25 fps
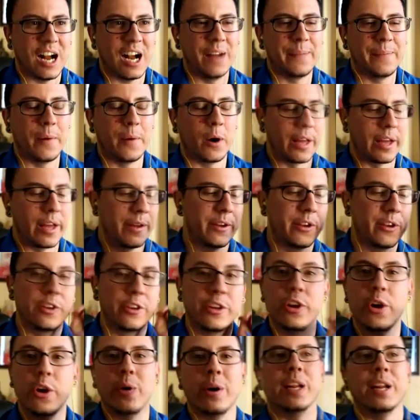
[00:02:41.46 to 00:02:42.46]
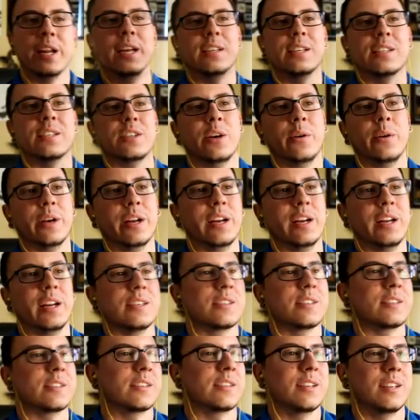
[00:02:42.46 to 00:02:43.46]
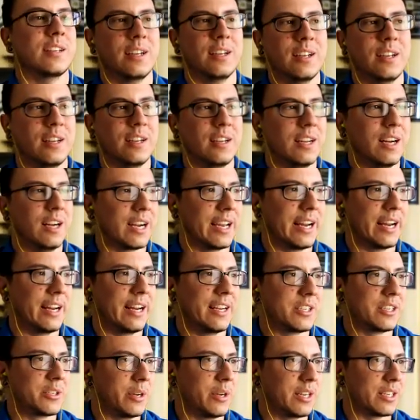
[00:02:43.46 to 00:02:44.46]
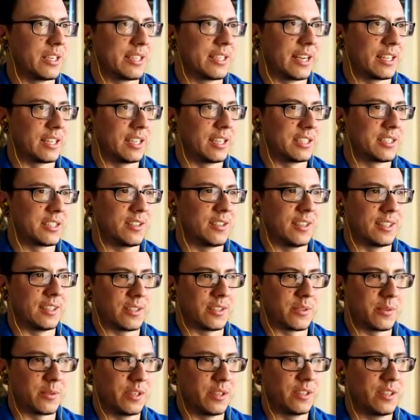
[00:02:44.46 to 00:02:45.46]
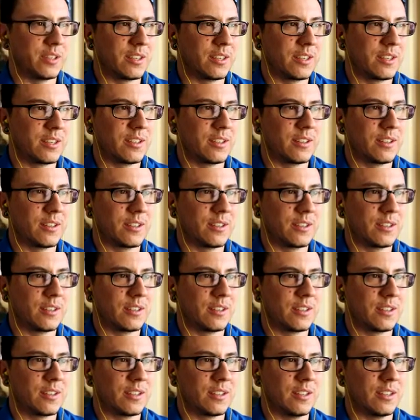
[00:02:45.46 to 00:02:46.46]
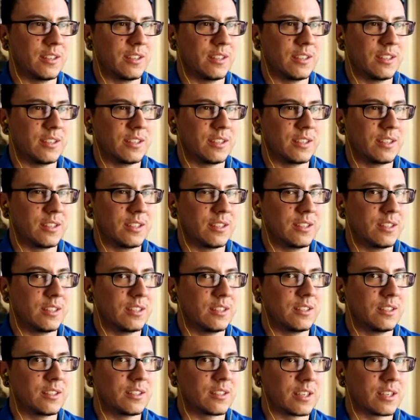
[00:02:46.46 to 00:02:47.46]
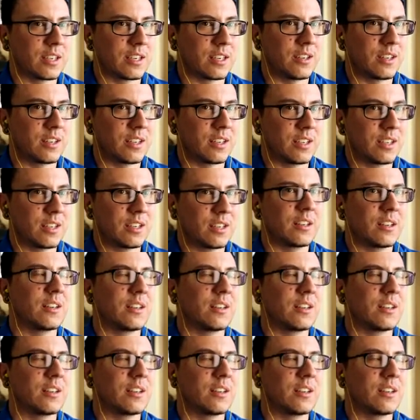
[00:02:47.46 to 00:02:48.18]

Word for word: I, okay, you know what it is? Know what it is? I'll get into it in a sec. Seems Let's click fresh. this one. The blood hasn't completely dried out yet.